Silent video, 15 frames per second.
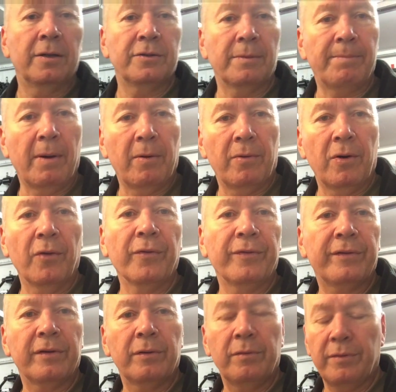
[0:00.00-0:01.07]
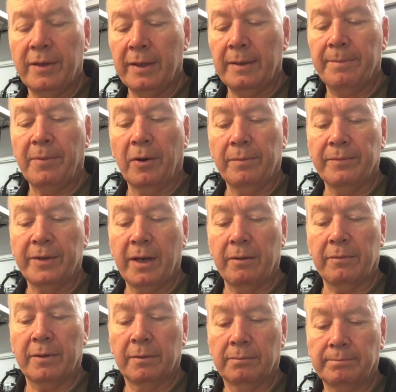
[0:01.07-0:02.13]
to bolt onto the bottom
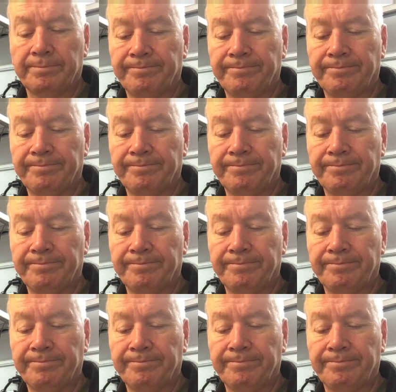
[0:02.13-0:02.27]
yoke.